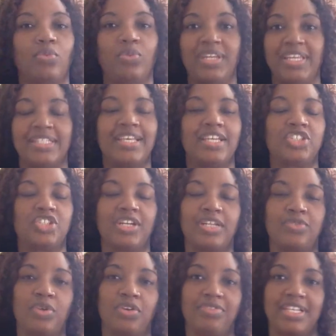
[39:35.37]
we need to ensure
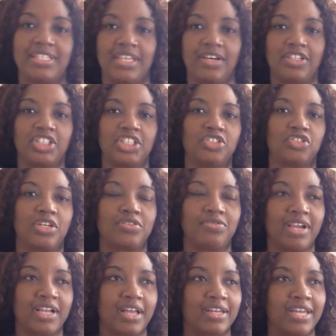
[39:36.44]
that we're raising our children to
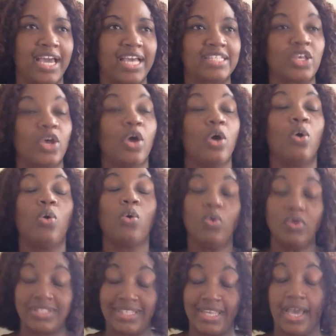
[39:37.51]
recognize who
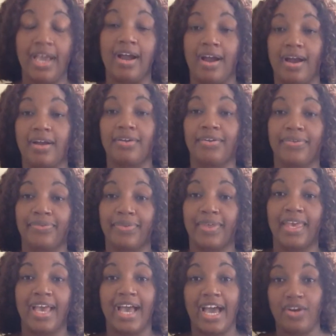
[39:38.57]
they are
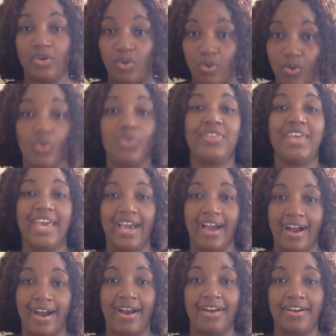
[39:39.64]
and who they
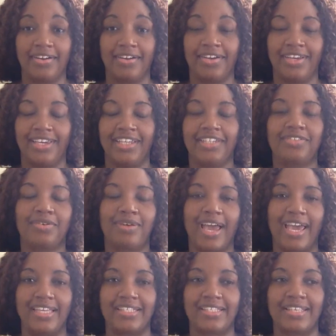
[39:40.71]
are in
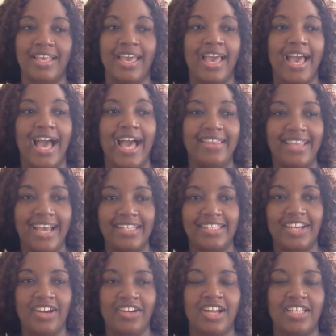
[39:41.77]
Christ, and that
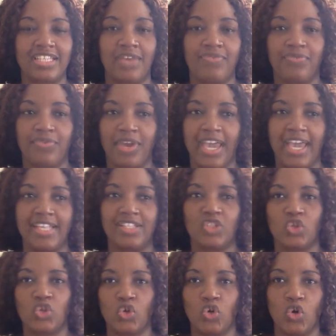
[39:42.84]
they're not afraid
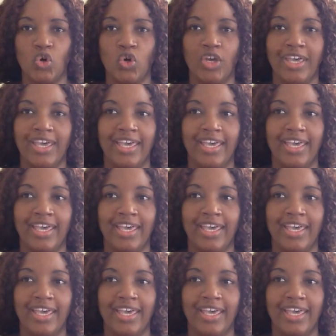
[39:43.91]
to